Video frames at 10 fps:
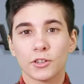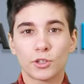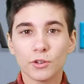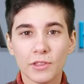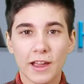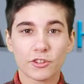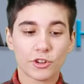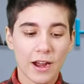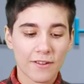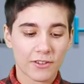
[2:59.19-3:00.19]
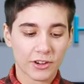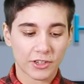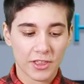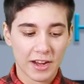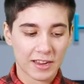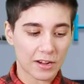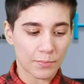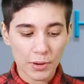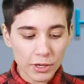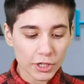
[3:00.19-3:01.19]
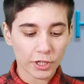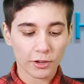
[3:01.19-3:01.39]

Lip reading: to that driver so that it can push a